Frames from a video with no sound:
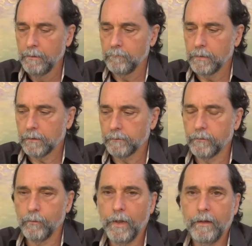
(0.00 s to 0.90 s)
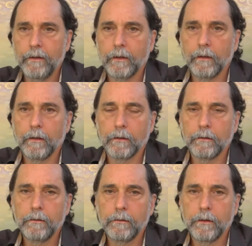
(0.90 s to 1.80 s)
Because the way that
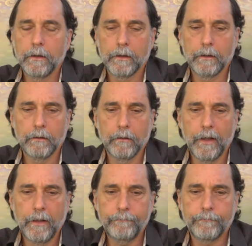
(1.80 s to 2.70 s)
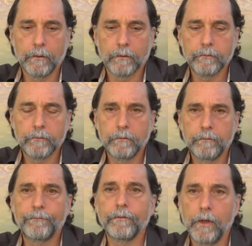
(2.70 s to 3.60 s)
the life force
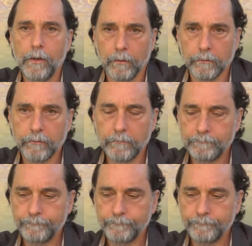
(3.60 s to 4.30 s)
flows